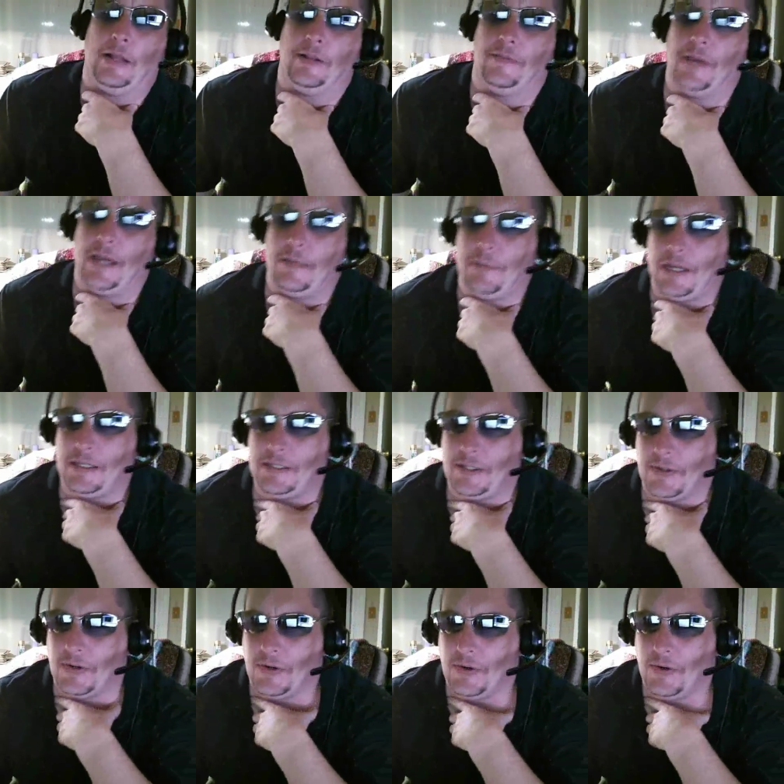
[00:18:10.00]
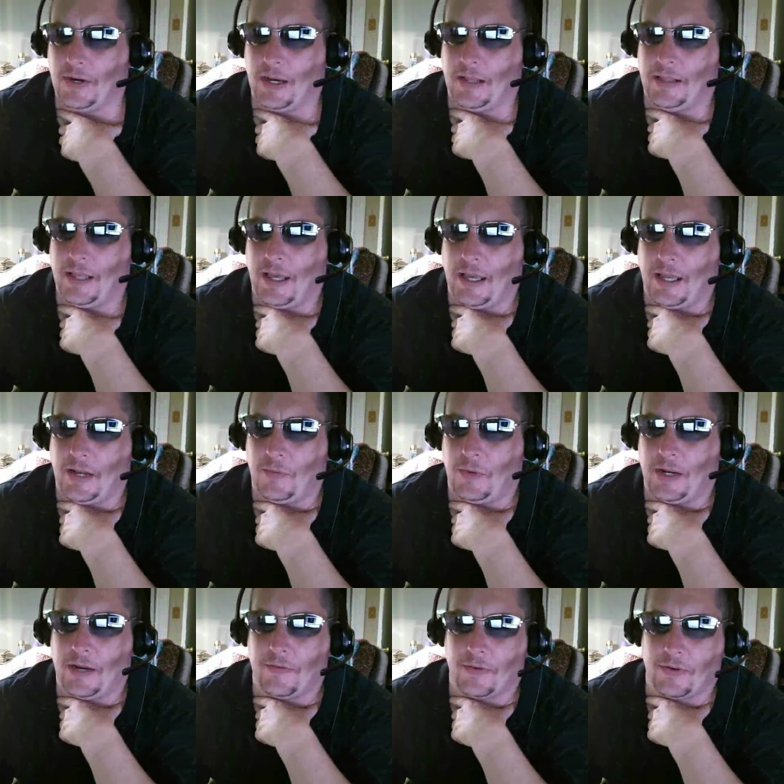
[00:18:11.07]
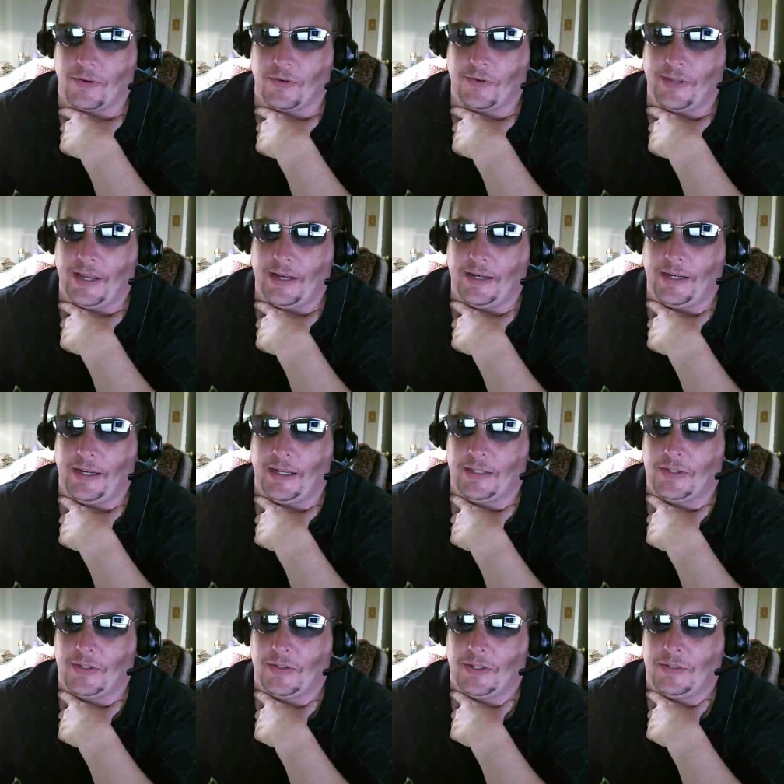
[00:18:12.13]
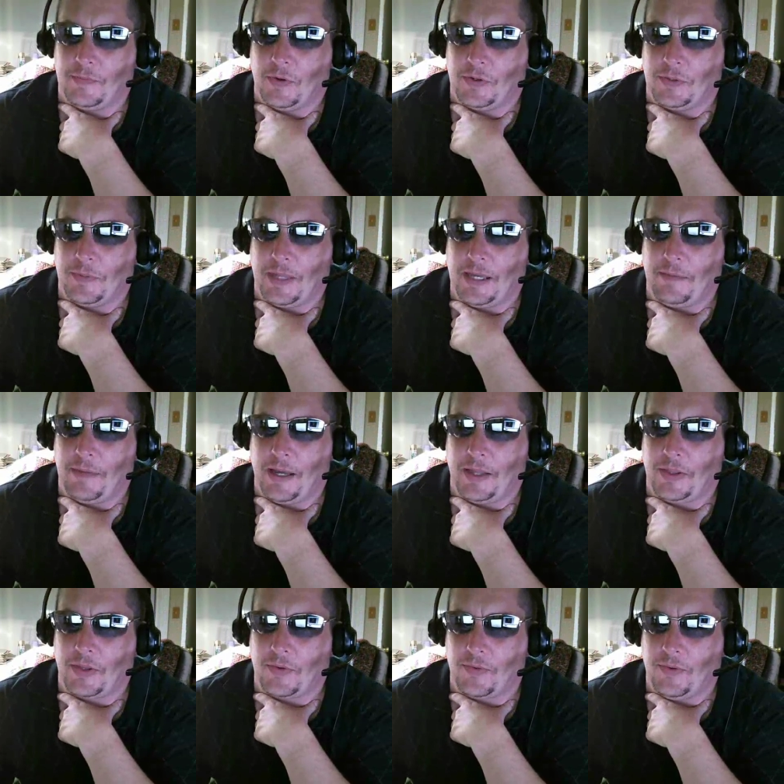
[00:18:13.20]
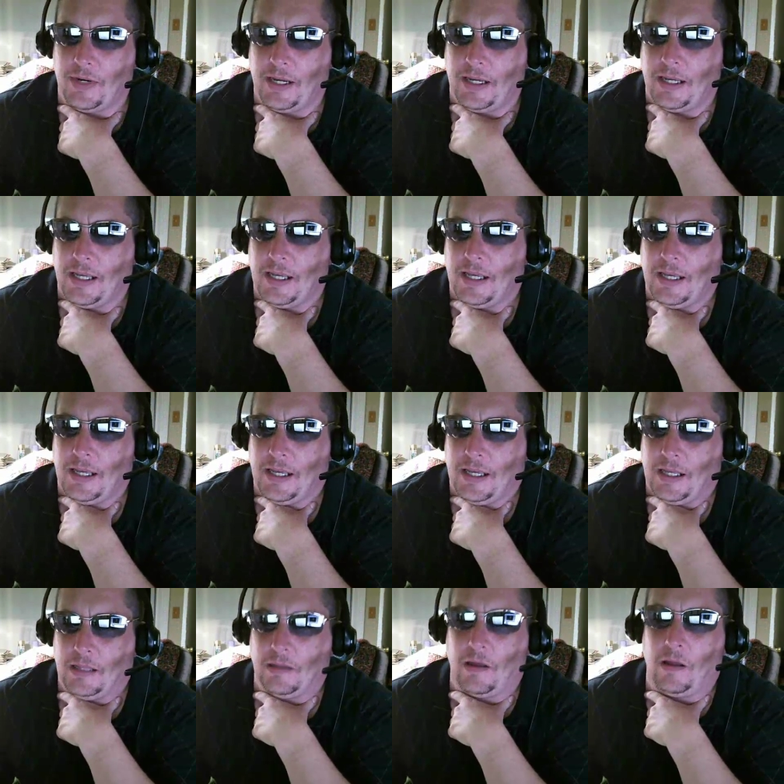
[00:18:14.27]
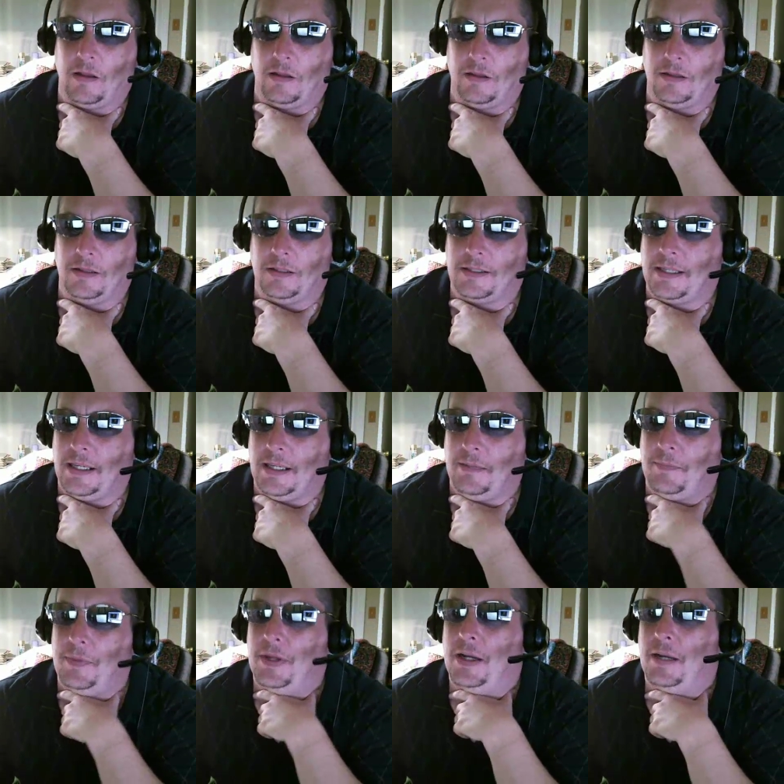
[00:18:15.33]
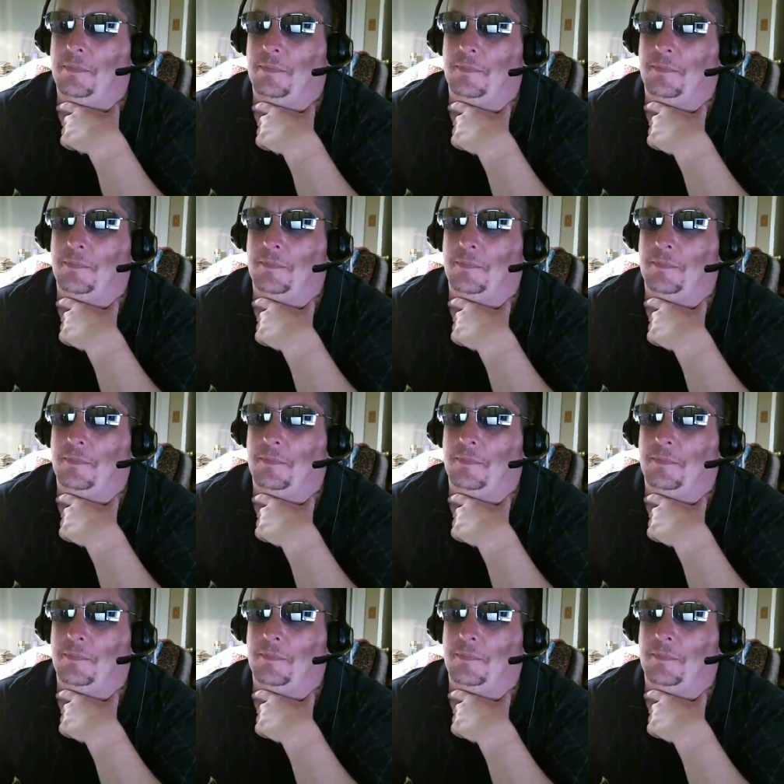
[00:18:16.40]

Divide by zero, and then whatever that answer is, multiply it by three. Whoa! keep it up.